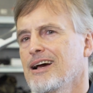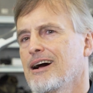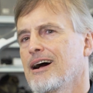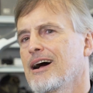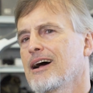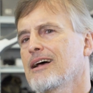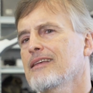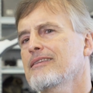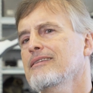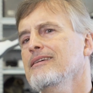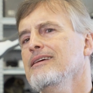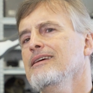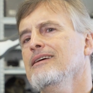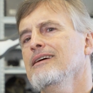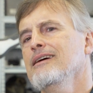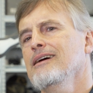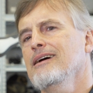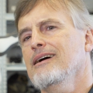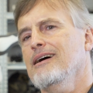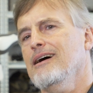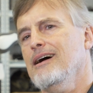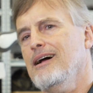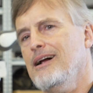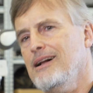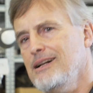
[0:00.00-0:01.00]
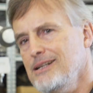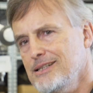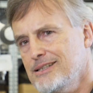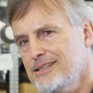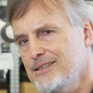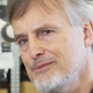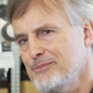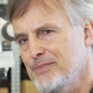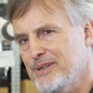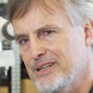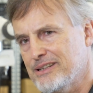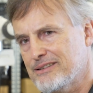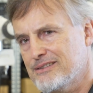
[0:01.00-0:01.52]
are the
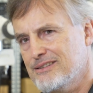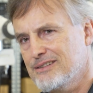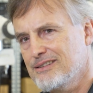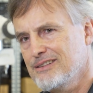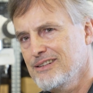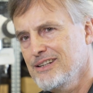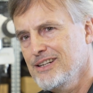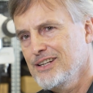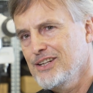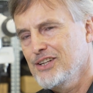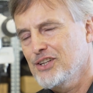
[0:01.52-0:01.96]
ultimate